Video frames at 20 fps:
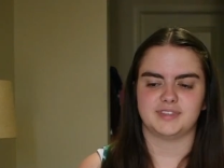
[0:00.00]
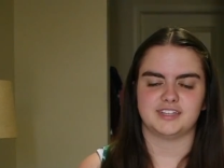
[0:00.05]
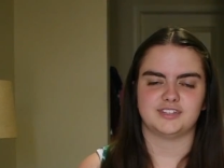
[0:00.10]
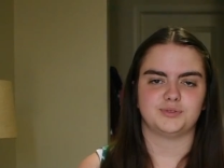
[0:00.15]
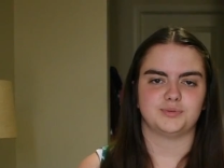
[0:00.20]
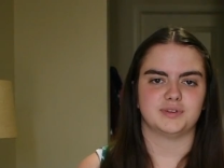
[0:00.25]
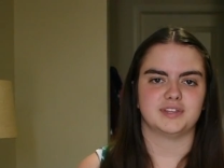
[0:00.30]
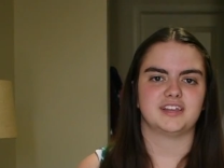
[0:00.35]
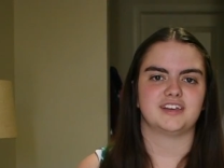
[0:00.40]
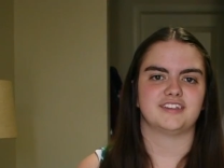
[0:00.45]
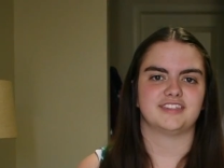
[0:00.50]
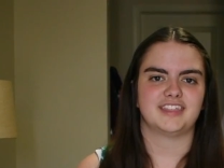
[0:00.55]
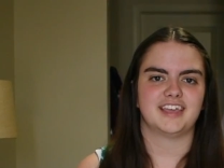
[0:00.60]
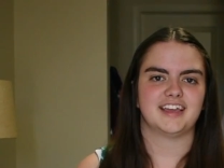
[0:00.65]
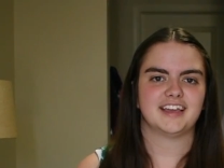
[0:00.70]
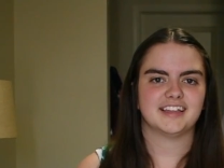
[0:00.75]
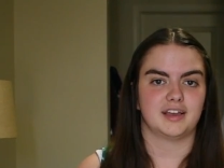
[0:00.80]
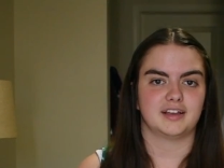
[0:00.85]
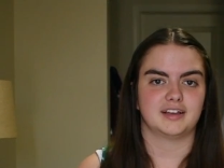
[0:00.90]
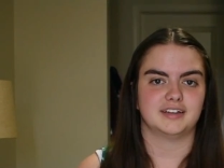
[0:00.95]
That's a really good
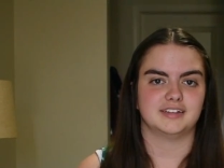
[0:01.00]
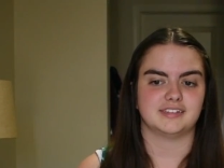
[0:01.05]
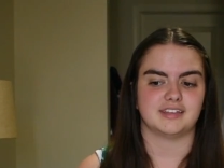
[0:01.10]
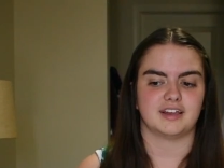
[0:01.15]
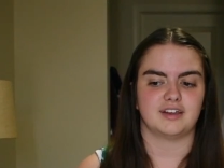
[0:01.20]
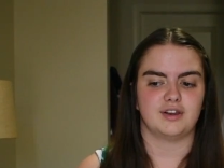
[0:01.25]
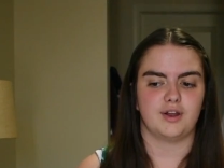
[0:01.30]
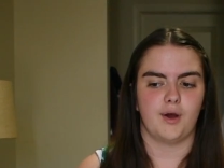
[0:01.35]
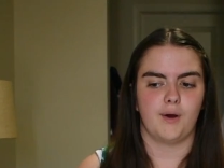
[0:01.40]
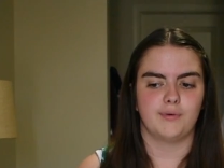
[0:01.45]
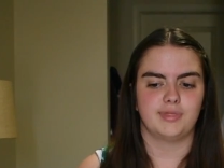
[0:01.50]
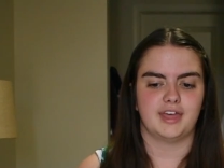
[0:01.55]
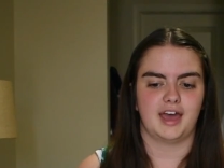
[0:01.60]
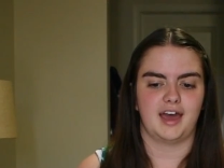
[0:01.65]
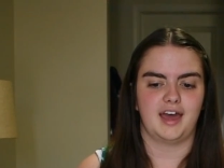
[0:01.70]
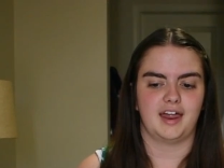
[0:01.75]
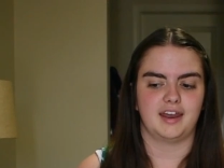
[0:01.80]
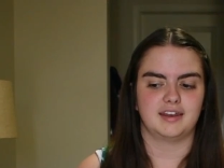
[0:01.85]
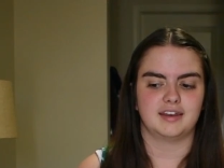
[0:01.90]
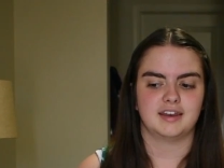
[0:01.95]
thing, because I know
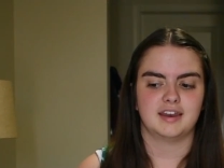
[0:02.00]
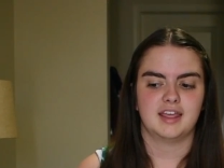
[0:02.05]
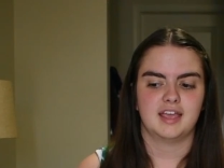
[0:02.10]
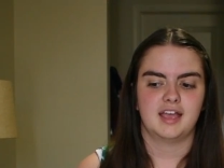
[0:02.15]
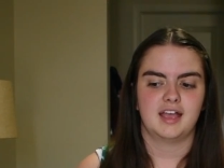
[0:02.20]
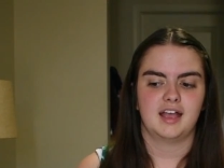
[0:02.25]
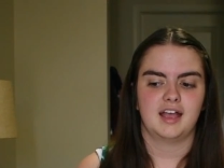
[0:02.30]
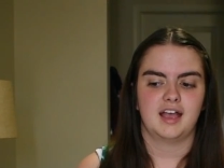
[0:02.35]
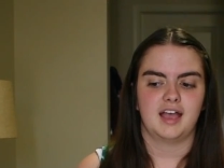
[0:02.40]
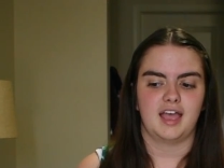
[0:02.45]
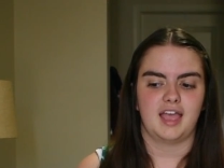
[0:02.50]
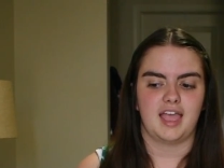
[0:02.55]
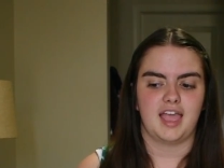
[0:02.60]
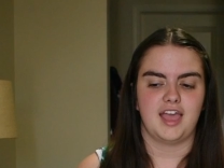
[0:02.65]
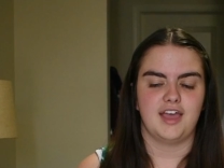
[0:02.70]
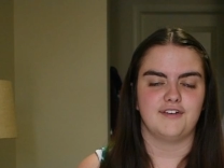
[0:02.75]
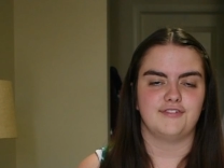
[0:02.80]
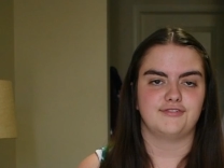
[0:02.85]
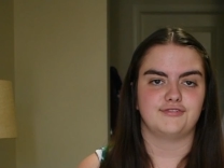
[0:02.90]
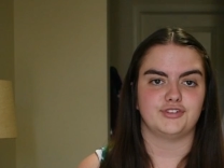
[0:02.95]
that
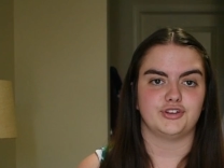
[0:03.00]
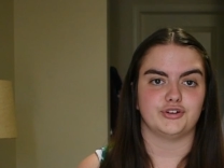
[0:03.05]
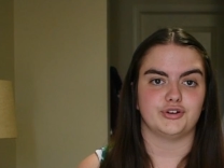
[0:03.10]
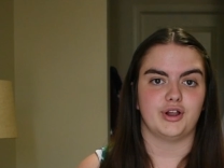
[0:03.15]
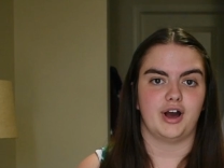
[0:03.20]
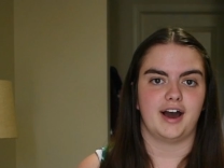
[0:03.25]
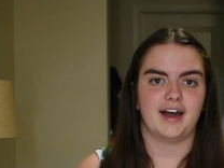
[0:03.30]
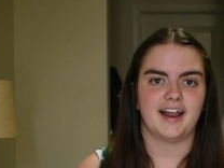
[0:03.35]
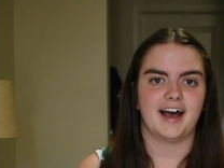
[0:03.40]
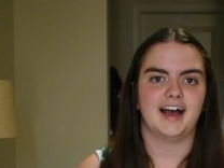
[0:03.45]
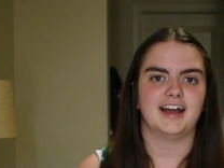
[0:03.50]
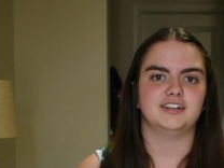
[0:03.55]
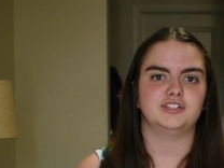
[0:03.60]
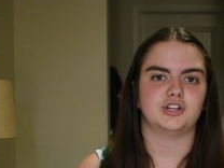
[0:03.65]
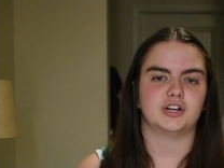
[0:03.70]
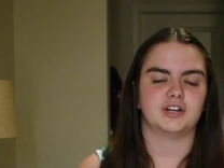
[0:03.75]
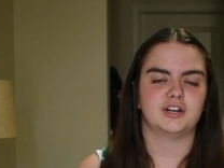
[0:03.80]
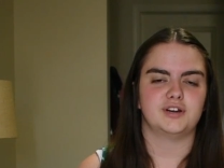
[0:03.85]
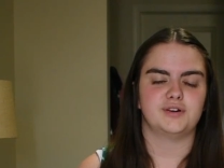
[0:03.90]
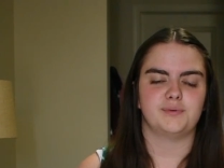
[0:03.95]
if you're not
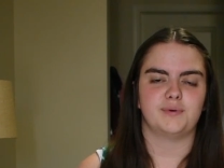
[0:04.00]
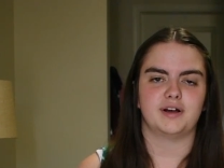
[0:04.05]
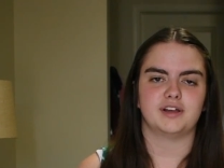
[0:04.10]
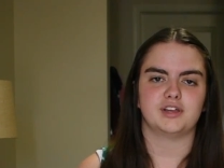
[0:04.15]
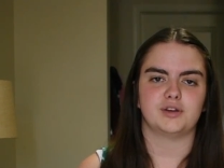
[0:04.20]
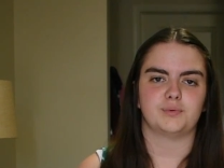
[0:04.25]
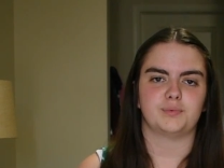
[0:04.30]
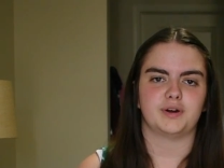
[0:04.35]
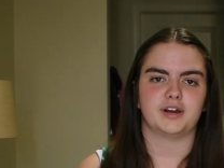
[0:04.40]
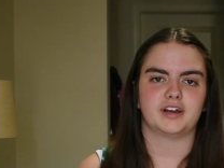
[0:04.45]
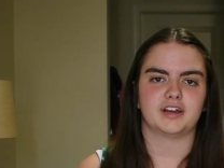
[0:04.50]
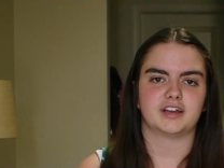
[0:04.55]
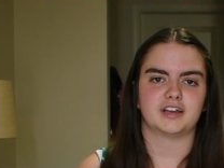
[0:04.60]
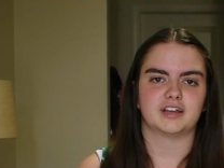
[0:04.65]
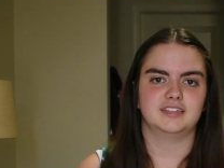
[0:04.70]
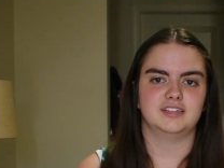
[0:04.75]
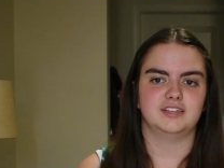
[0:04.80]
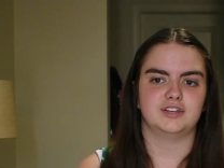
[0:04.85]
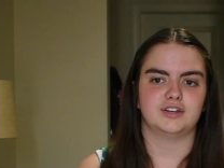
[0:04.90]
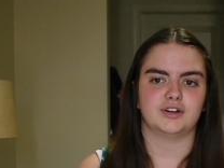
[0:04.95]
hydrated while you work,
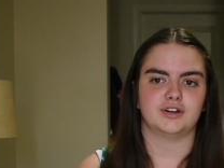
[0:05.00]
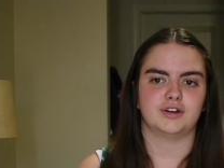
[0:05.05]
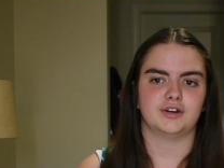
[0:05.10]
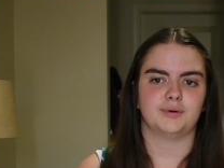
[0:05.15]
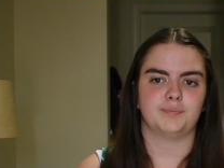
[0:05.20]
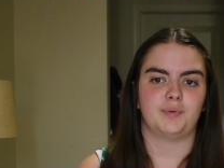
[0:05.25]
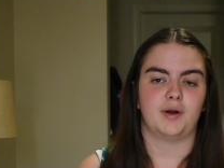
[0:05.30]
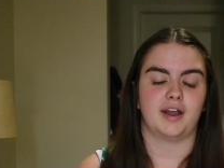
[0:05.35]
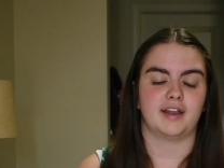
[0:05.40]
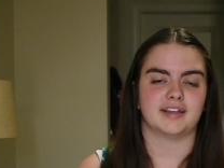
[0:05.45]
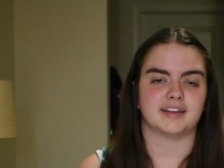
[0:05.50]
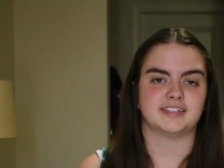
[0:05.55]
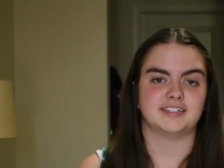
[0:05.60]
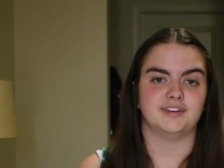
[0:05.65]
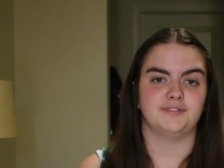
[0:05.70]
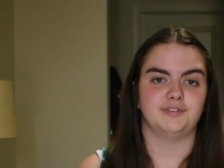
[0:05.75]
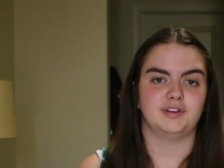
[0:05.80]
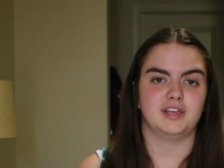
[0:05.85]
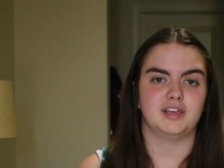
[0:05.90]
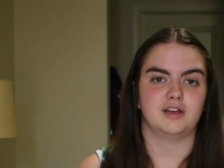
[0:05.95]
your
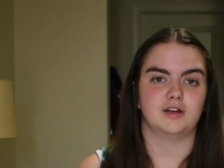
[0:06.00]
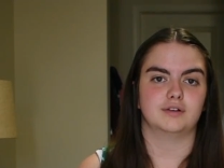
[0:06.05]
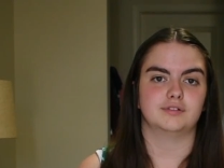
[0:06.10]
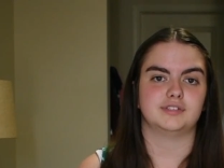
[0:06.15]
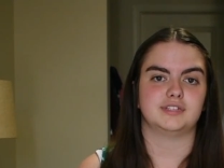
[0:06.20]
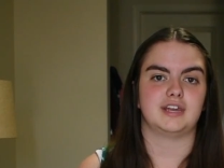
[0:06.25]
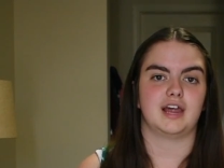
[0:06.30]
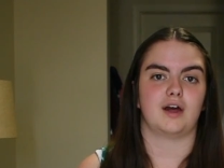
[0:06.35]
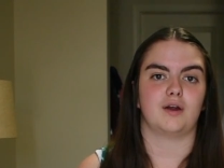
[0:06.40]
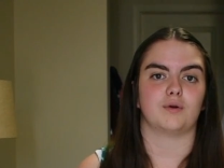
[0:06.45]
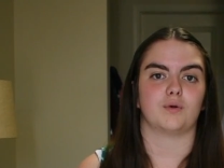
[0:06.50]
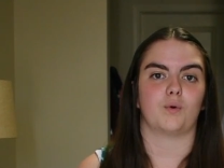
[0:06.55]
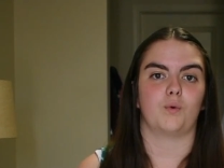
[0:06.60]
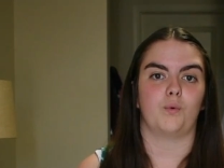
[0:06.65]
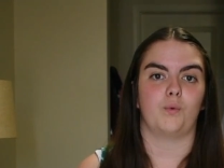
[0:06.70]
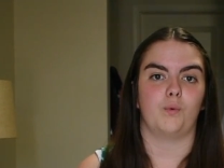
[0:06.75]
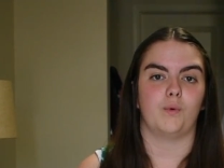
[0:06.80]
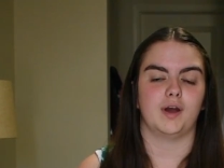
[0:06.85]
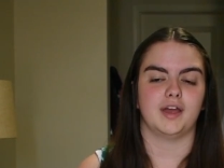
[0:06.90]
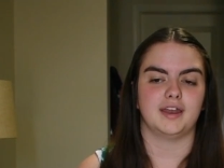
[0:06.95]
productivity goes down
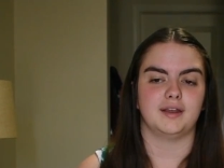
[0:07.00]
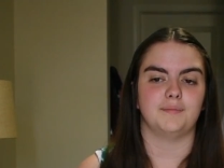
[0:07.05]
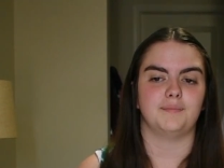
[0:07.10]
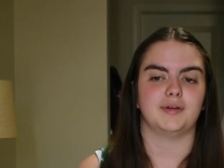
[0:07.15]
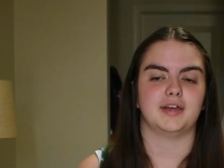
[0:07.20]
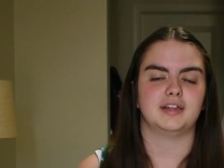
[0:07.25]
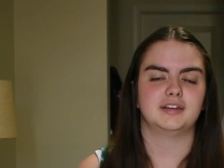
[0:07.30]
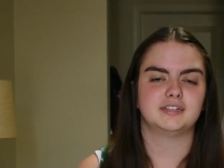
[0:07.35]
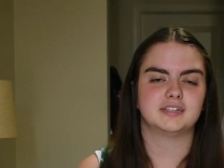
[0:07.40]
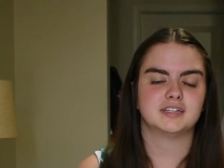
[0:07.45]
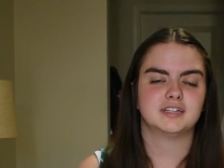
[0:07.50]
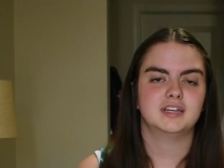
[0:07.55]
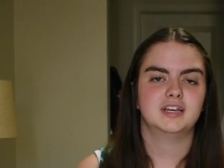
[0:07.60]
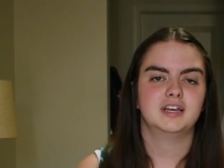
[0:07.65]
quite a bit.